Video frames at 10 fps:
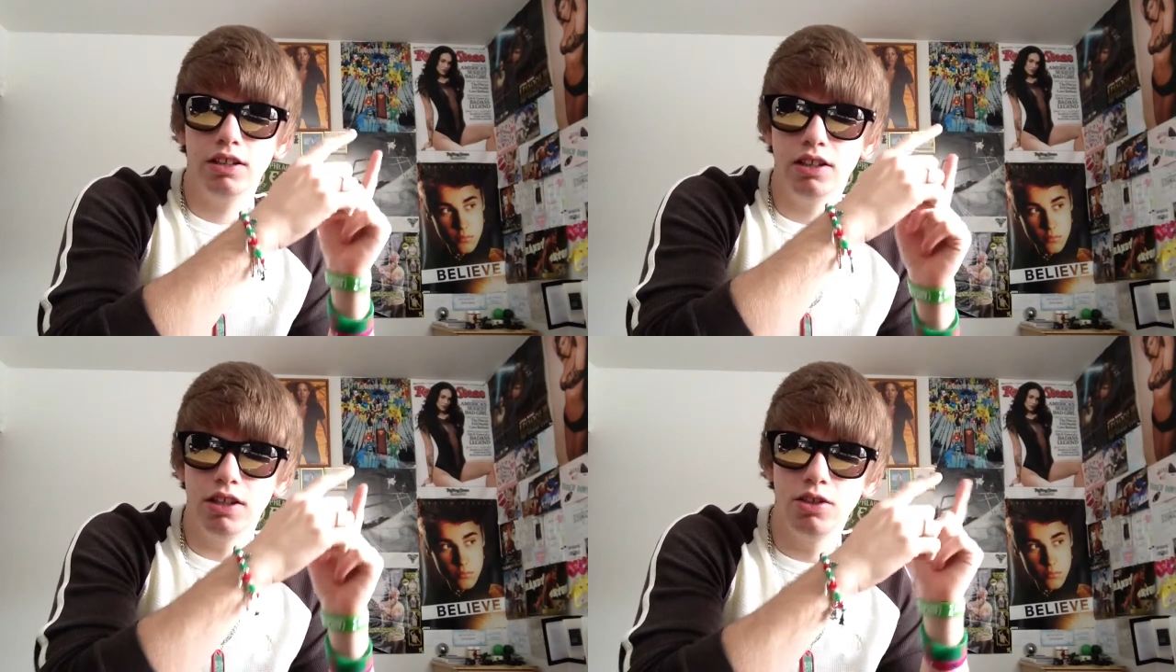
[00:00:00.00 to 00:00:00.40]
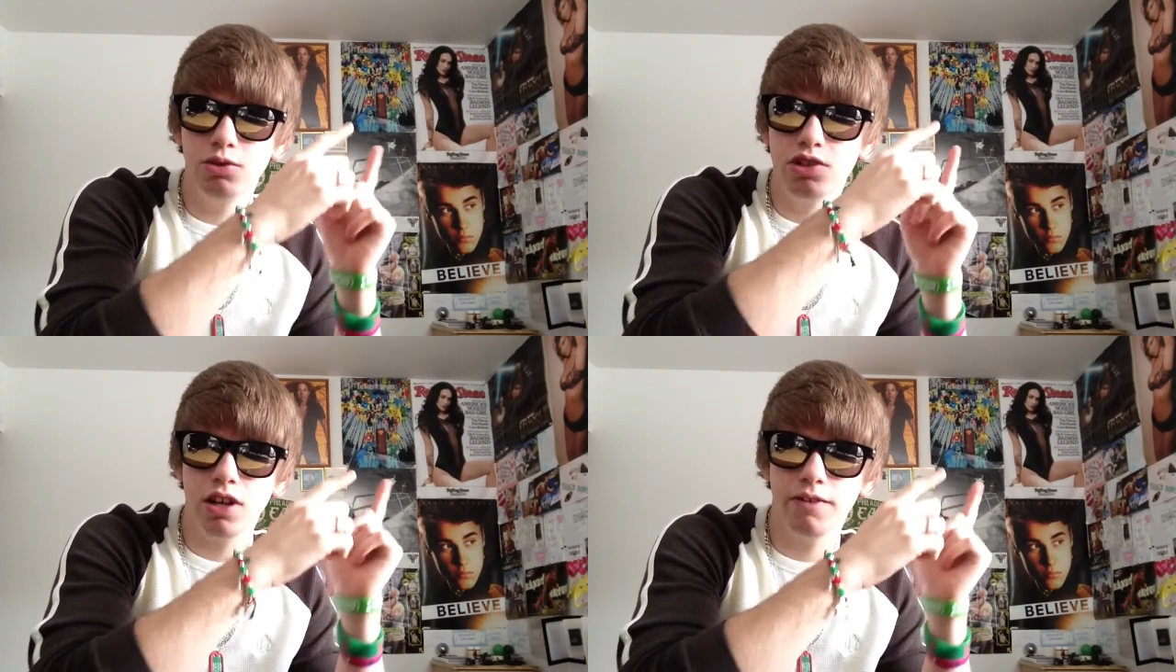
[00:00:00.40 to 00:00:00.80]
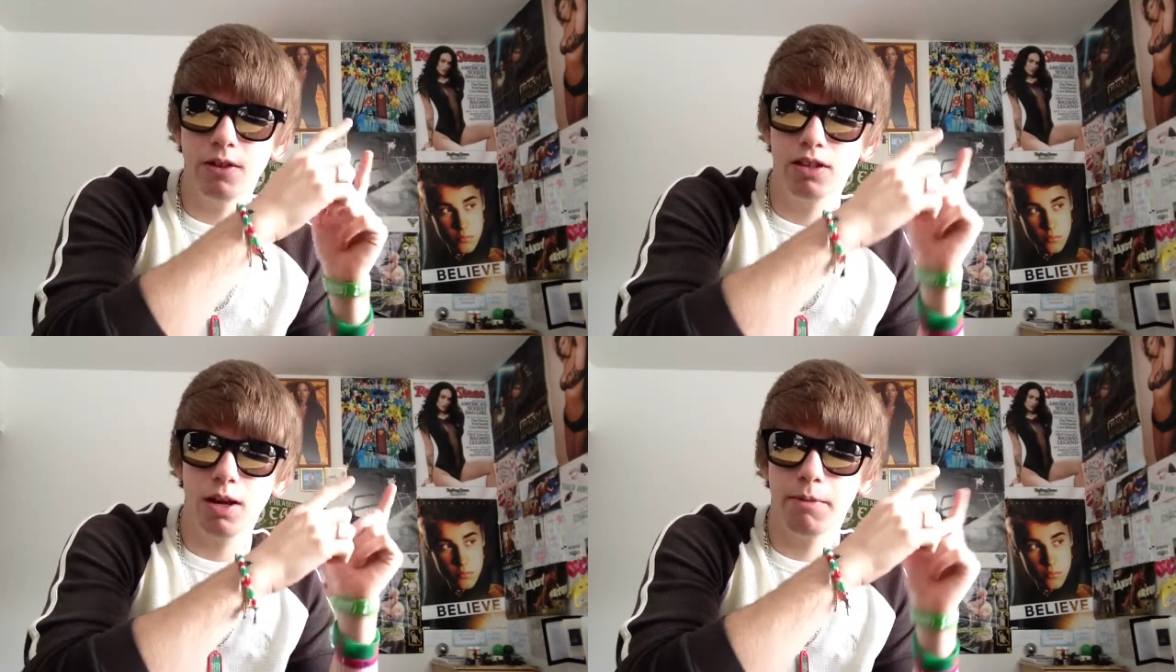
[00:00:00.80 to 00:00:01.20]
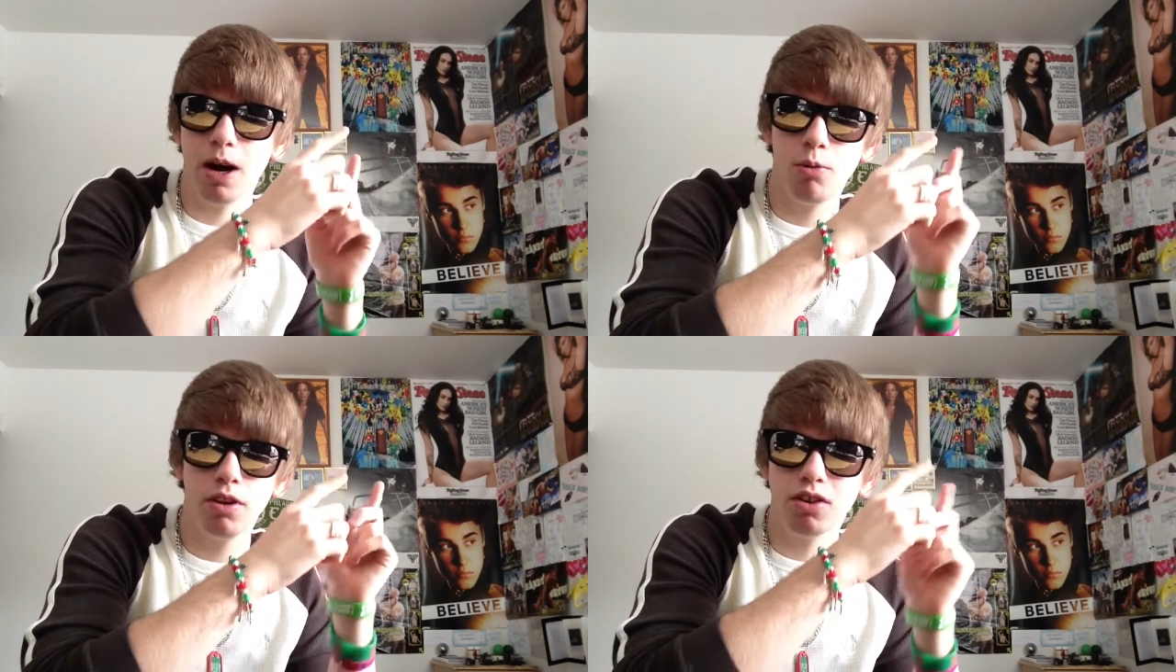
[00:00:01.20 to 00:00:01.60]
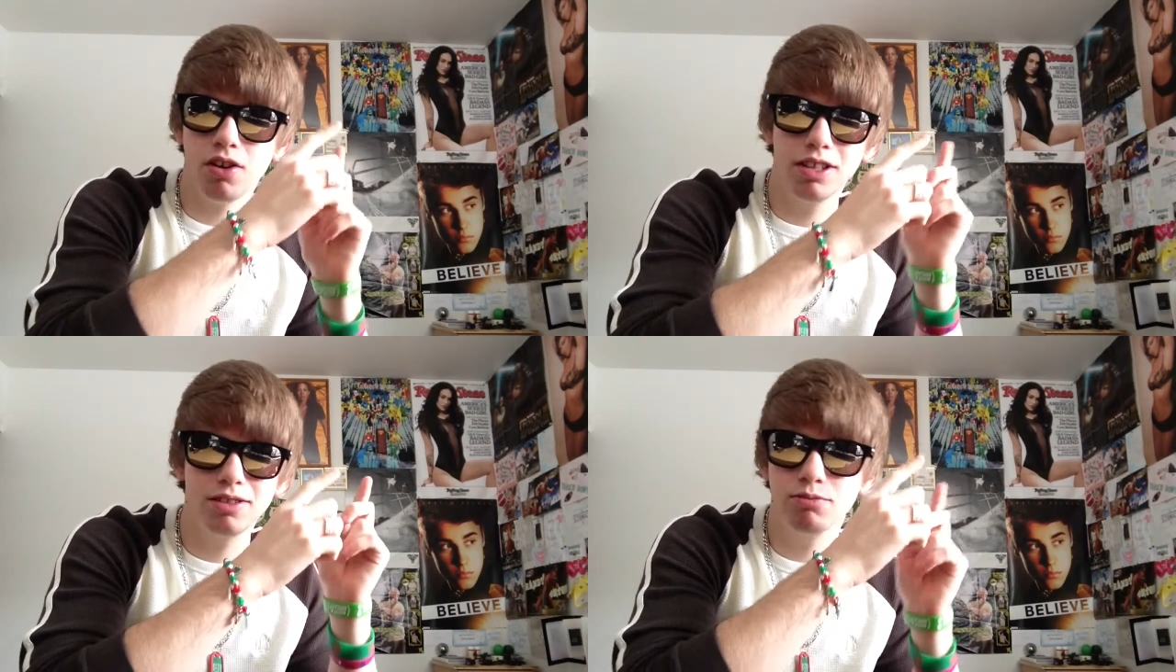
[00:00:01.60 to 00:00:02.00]
the new stuff he's coming out with,
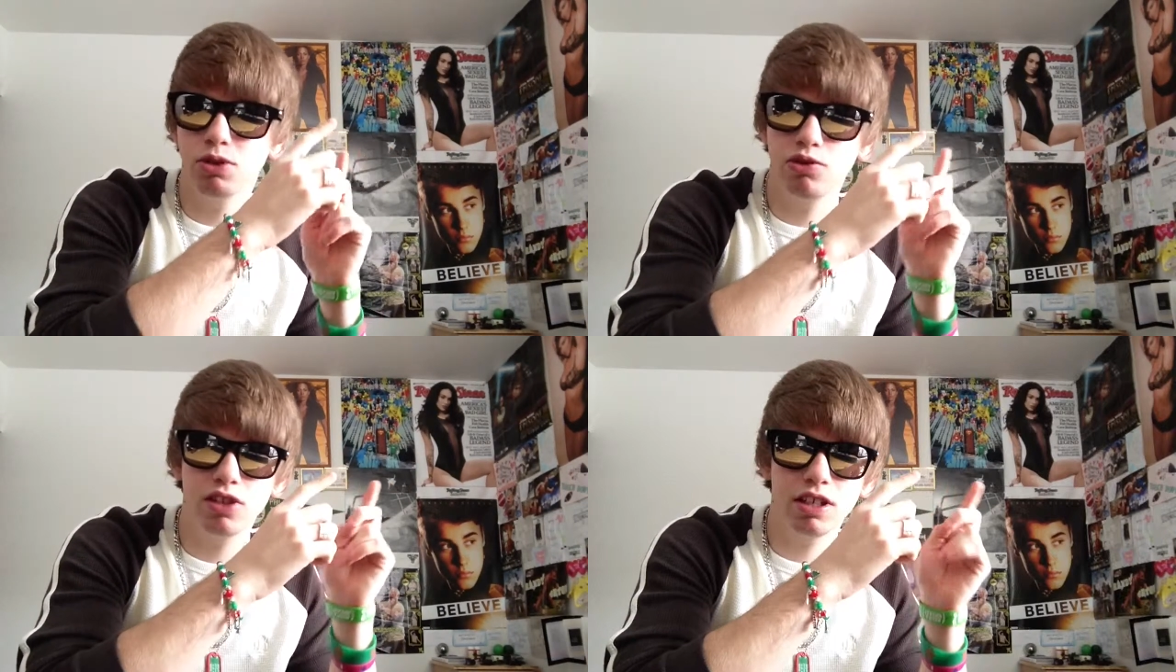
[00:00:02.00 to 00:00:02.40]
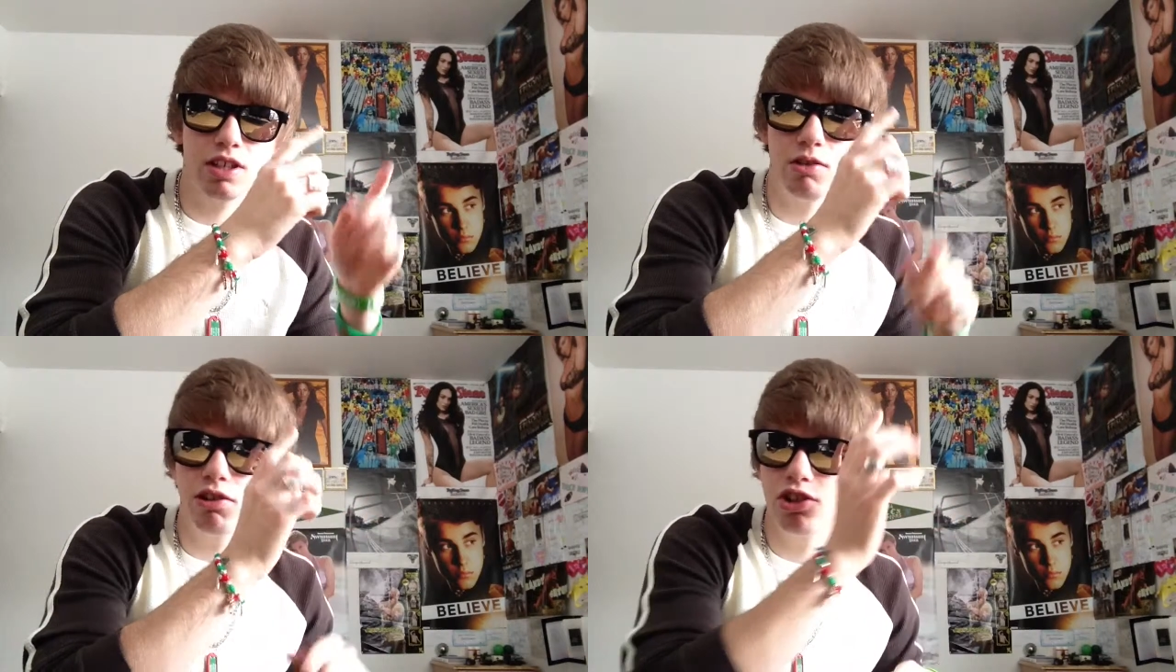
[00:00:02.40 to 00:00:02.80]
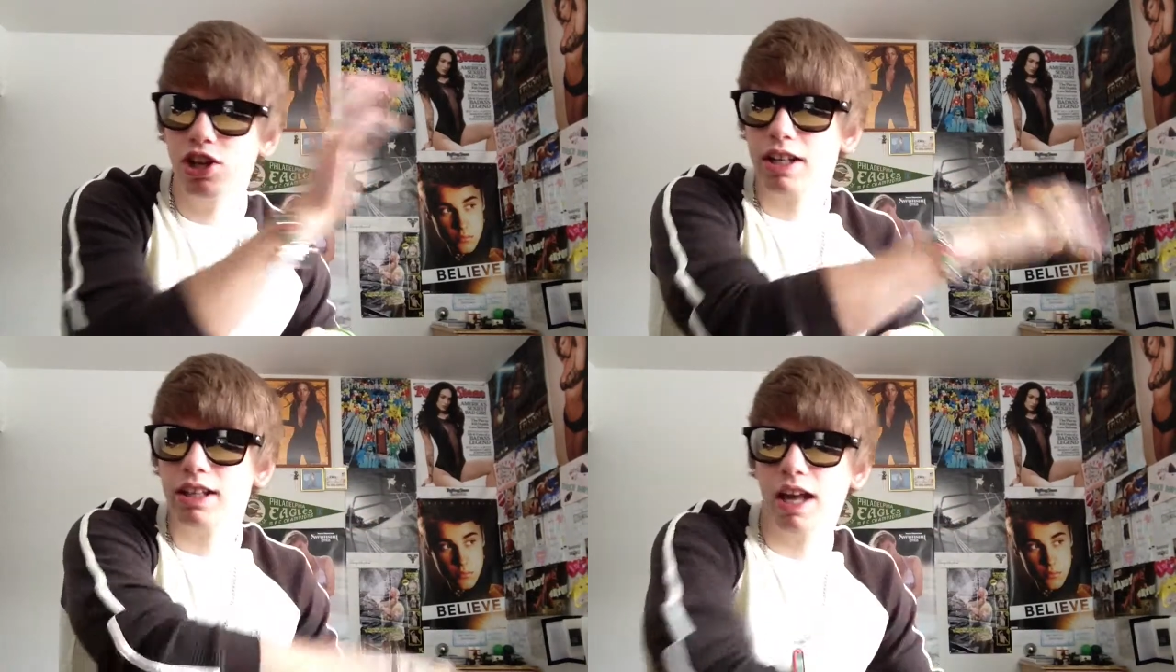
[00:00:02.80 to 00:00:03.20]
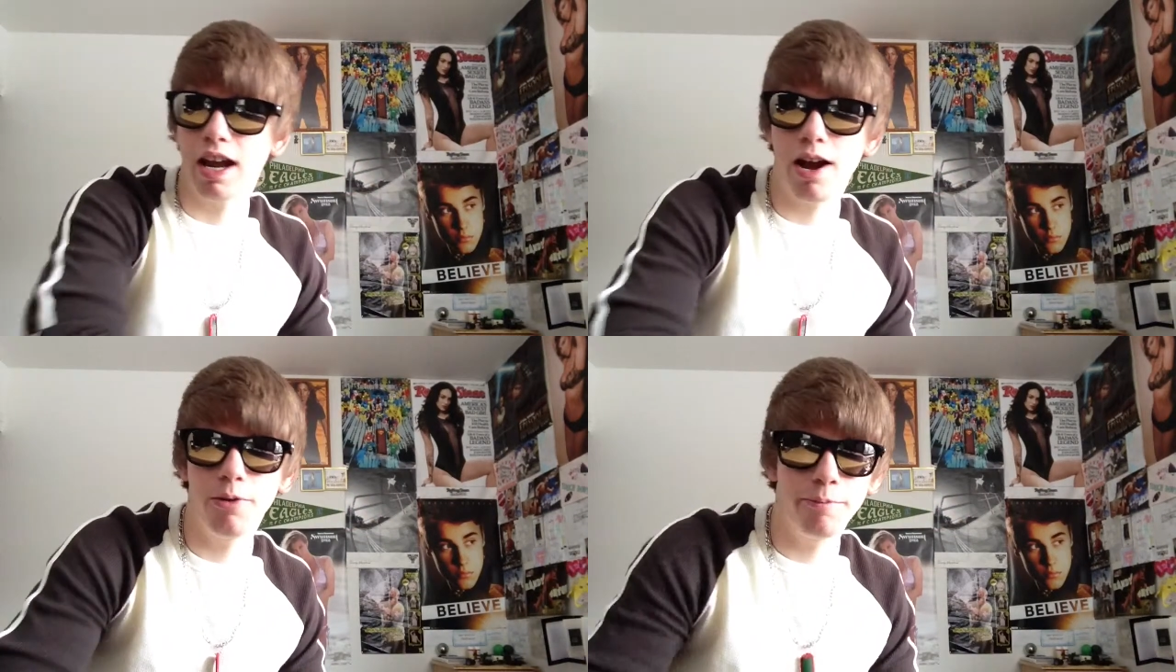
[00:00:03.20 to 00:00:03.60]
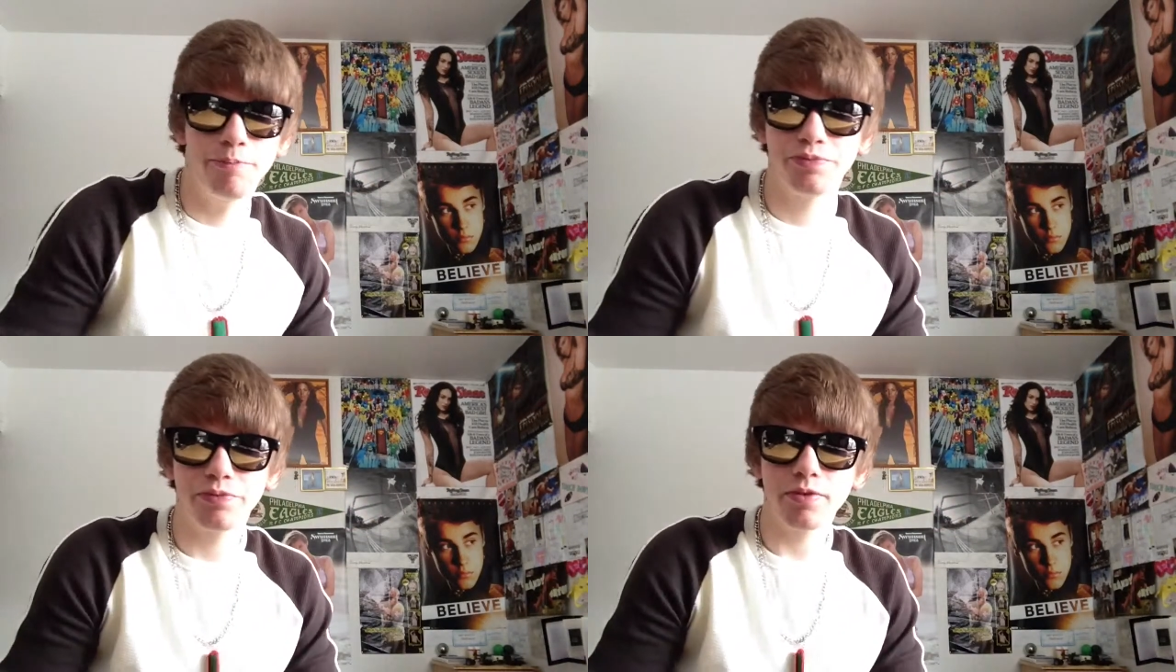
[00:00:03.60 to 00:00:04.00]
all his music, you can check that out.
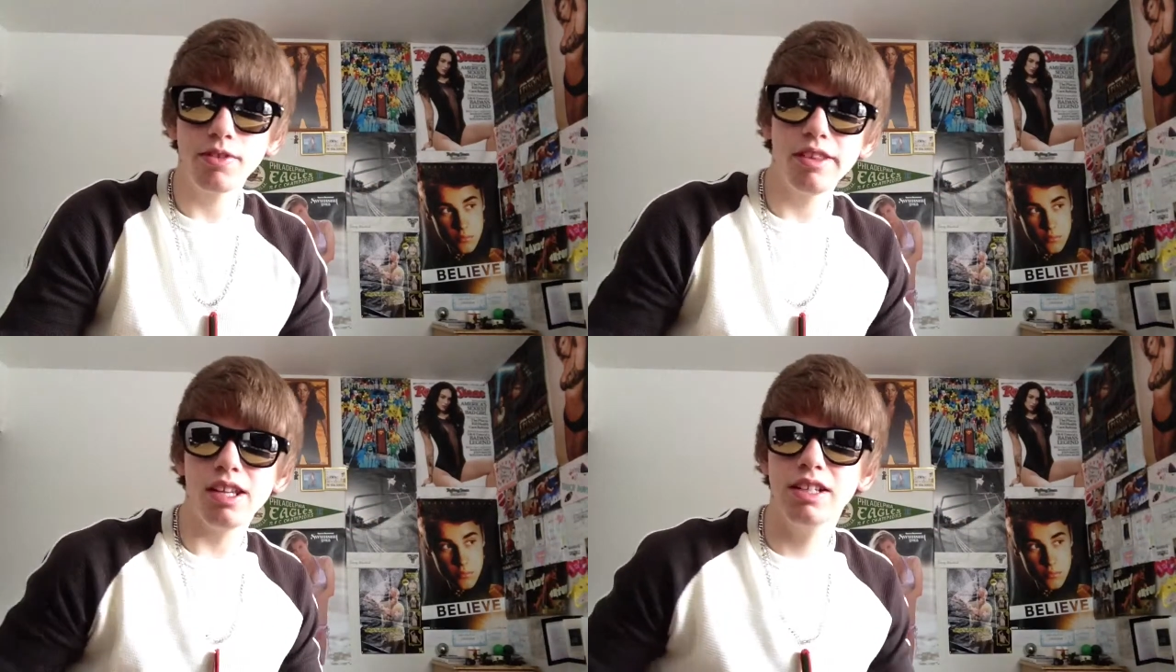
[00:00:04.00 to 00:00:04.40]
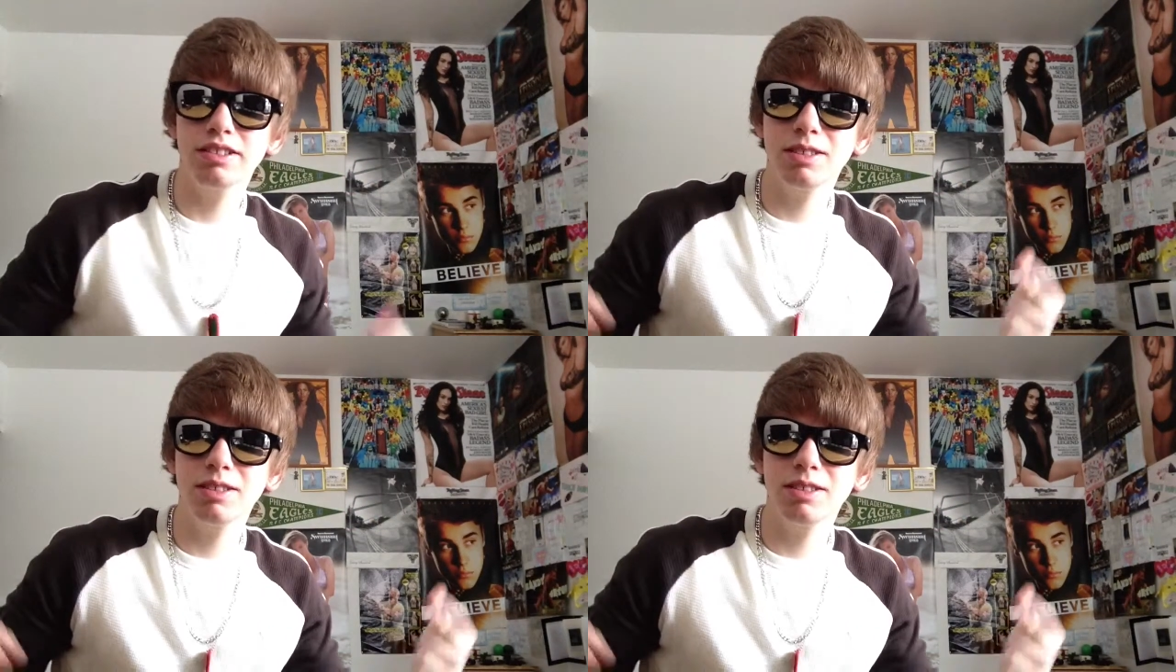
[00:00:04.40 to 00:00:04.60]
And